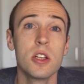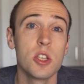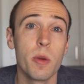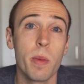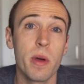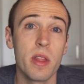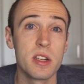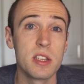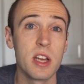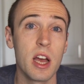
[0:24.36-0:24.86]
So
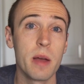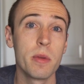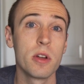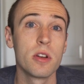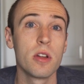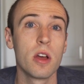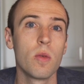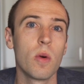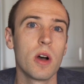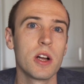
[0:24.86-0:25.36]
by the time you're
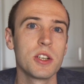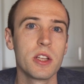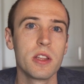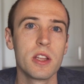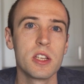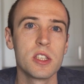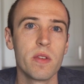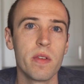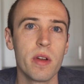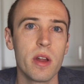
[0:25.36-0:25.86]
done watching
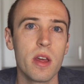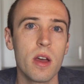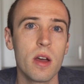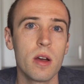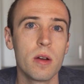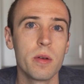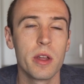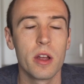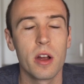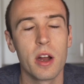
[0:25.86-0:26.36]
this
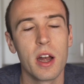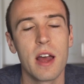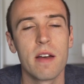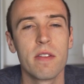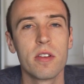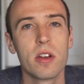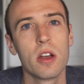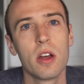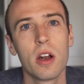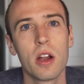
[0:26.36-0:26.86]
video, you're going to have
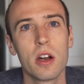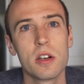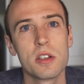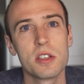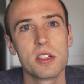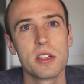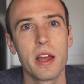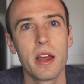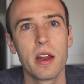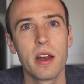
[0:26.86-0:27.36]
a good
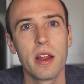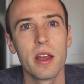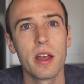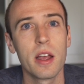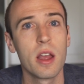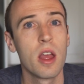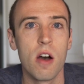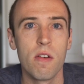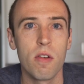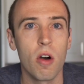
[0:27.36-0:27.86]

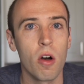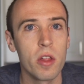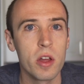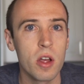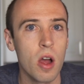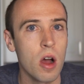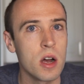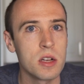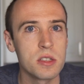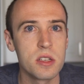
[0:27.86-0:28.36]
understanding of all the
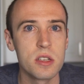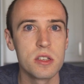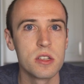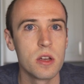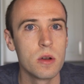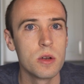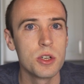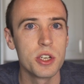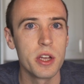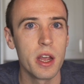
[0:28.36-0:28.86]
costs
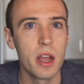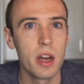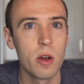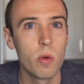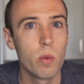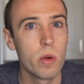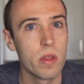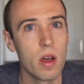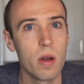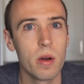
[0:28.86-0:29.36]
associated
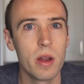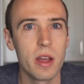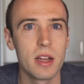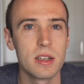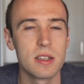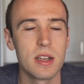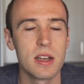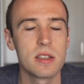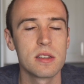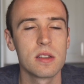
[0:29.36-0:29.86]
with owning a
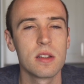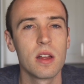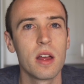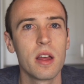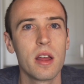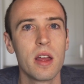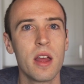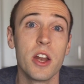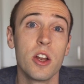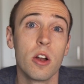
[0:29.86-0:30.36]
Tesla.
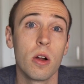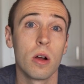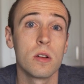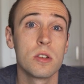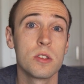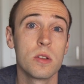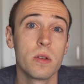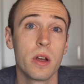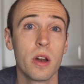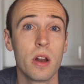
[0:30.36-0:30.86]
And you're
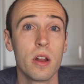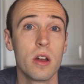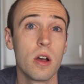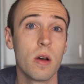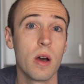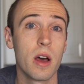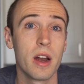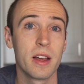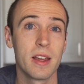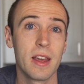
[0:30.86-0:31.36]
also going to
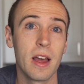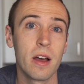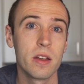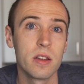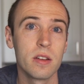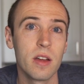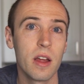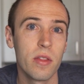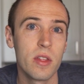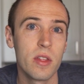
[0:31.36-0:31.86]
know how to calculate